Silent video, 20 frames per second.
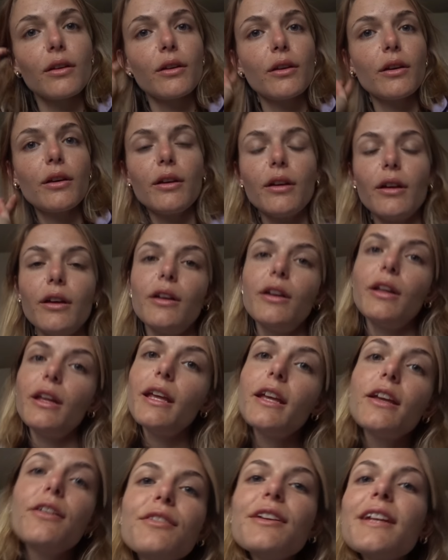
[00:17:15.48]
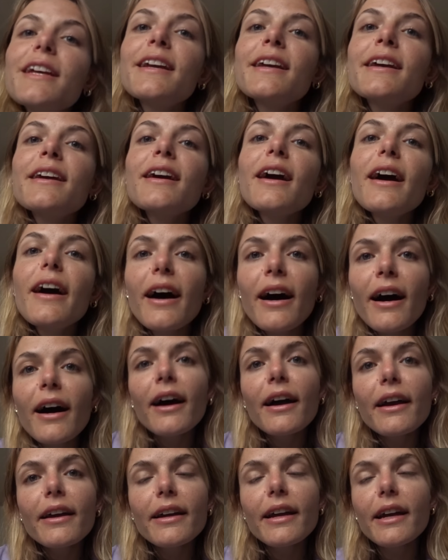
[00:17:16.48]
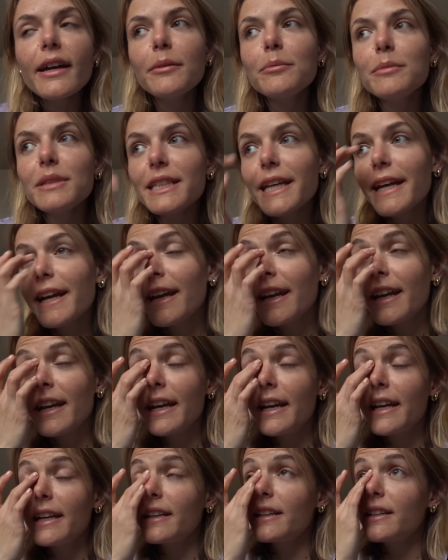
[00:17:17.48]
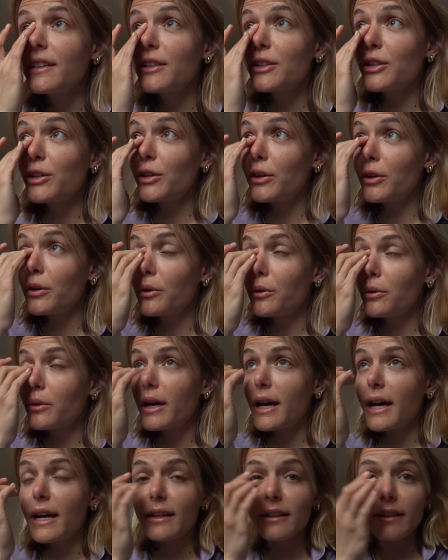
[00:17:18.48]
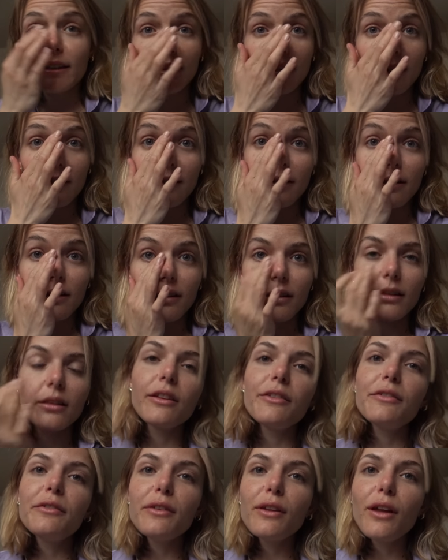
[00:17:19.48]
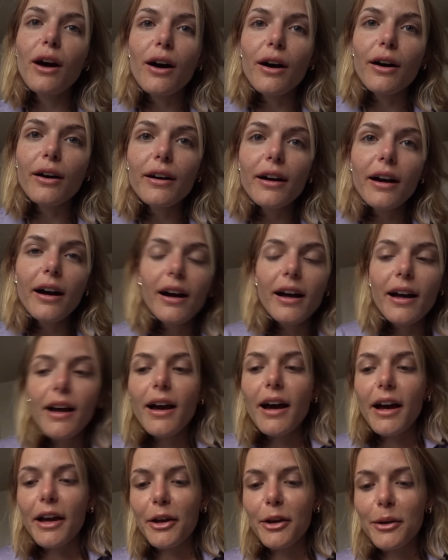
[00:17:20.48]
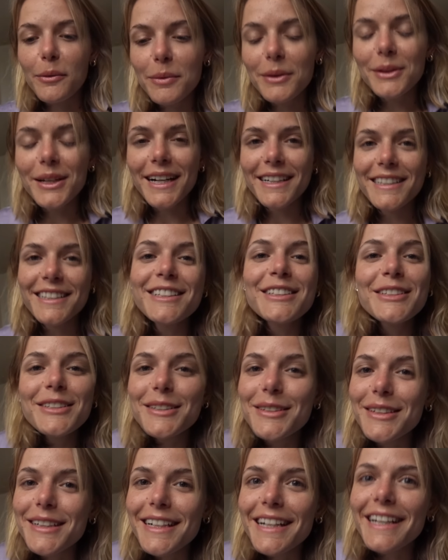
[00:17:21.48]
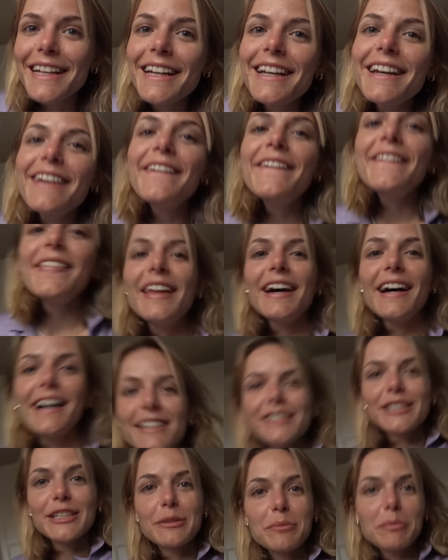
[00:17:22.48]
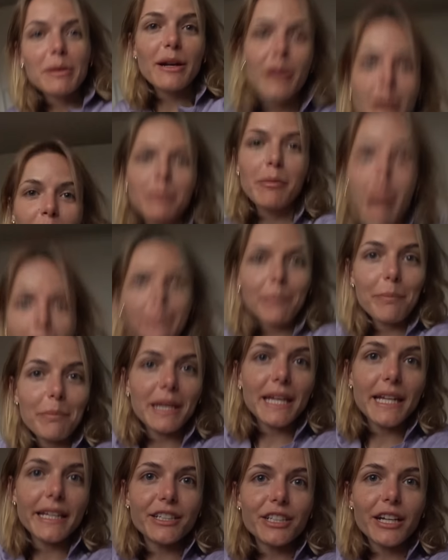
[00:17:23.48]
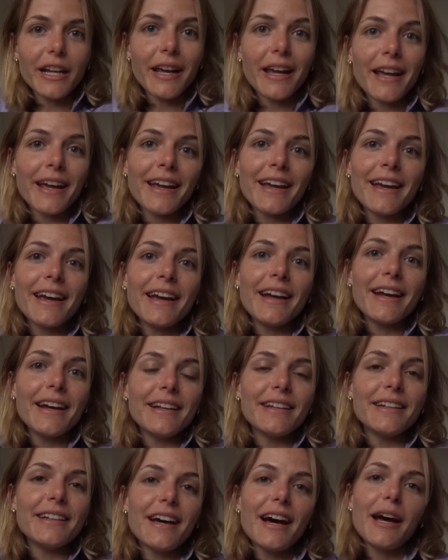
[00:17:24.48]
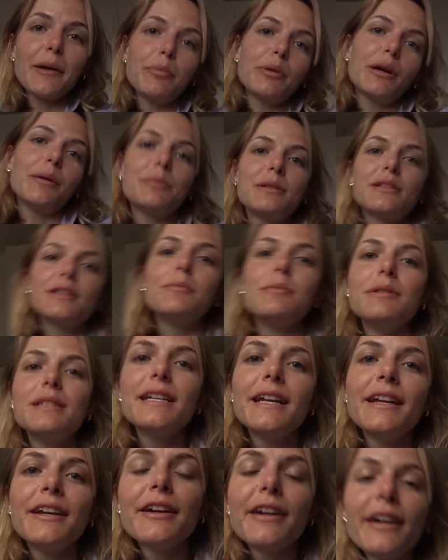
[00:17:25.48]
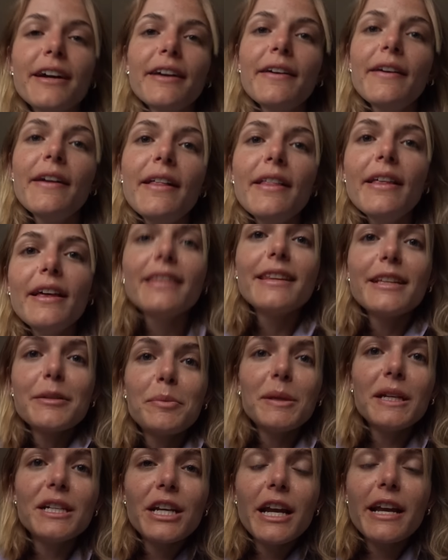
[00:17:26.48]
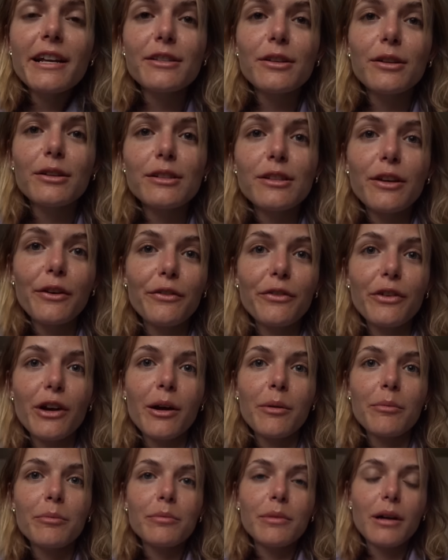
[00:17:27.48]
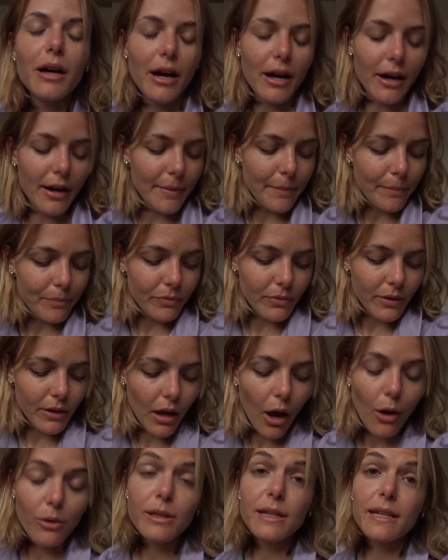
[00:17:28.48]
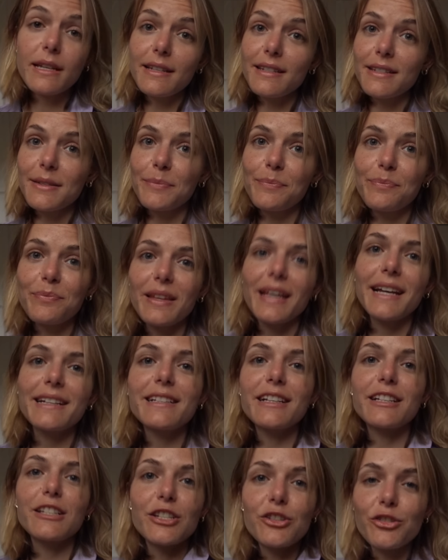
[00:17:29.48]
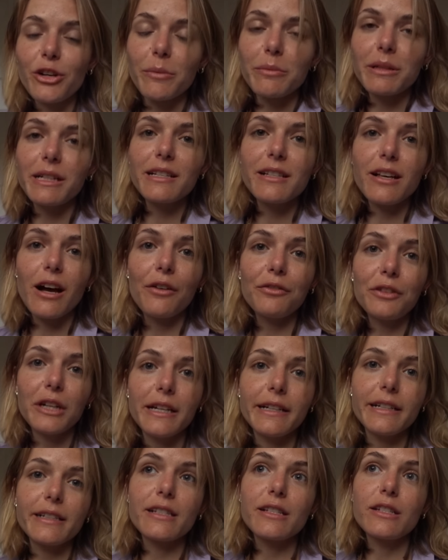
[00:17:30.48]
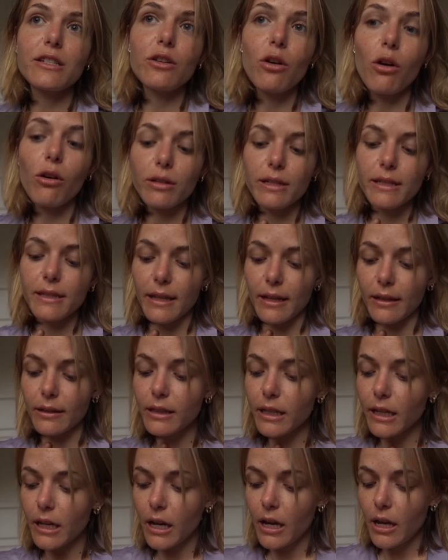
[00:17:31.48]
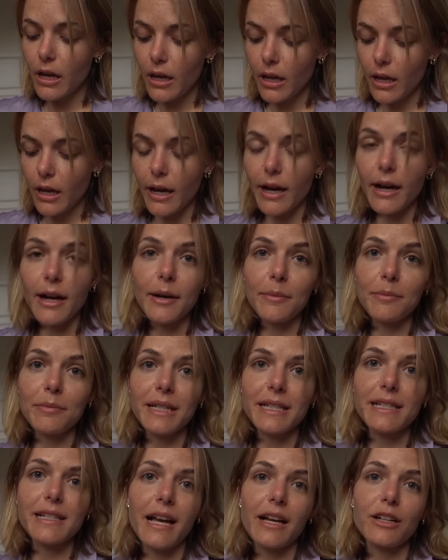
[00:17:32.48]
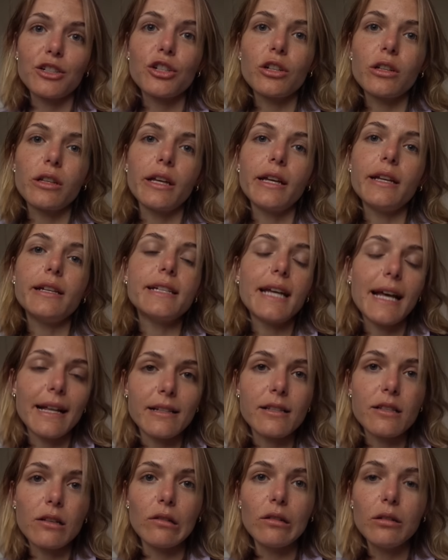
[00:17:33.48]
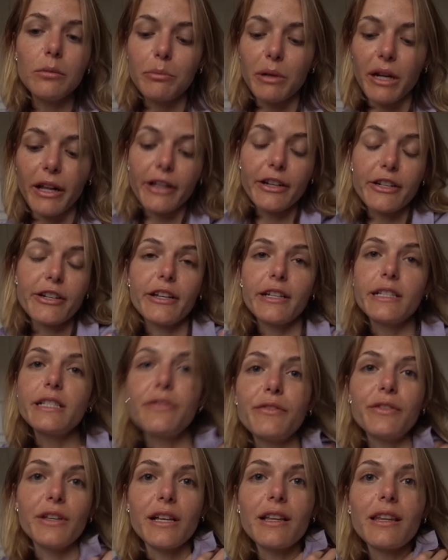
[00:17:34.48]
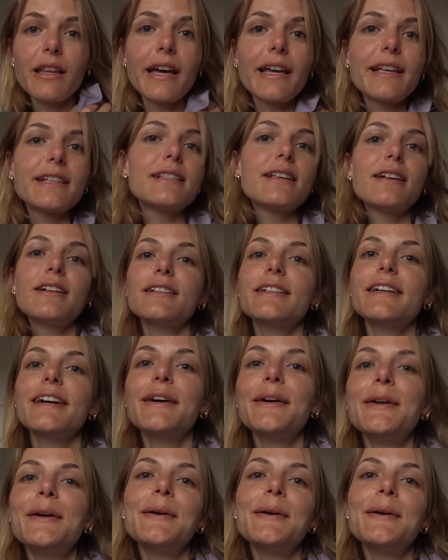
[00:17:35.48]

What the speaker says: Good evening. I am checking in to end the vlog. I hope you guys enjoyed it. I just put on my PJ and I prepped some dinner. This PJ is also from OASEAS. It's extremely soft and it's not silk. It's actually tencel, but it does feel like silk.